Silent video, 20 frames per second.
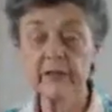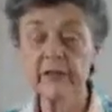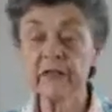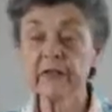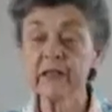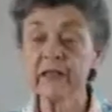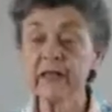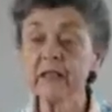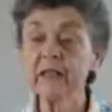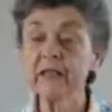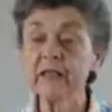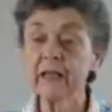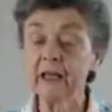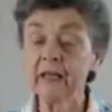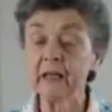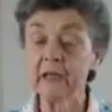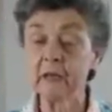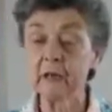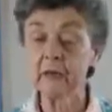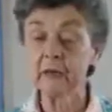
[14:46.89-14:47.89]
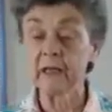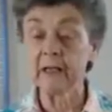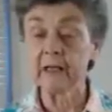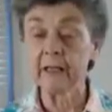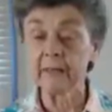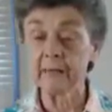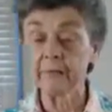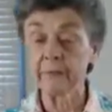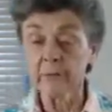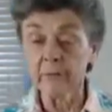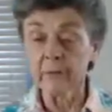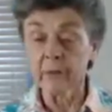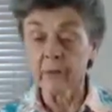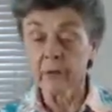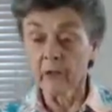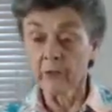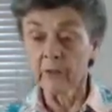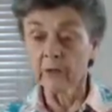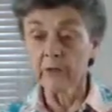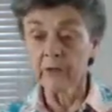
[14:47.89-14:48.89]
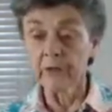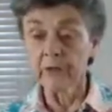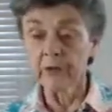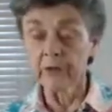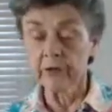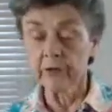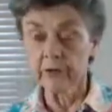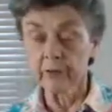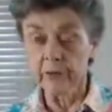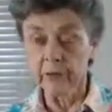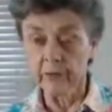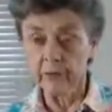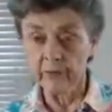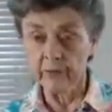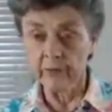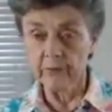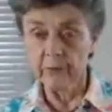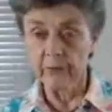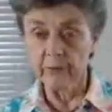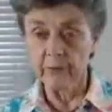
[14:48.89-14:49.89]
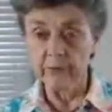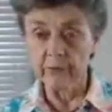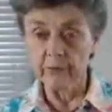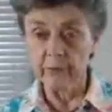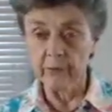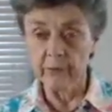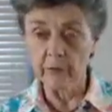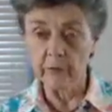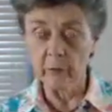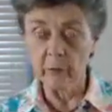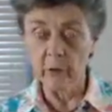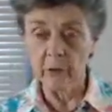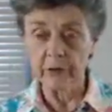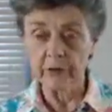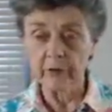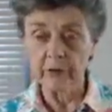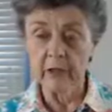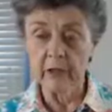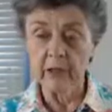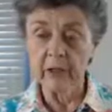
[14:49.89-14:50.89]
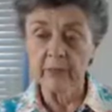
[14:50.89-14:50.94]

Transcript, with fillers: Say you can't get organic. Of course, you're going to peel the food and you're going to wash it,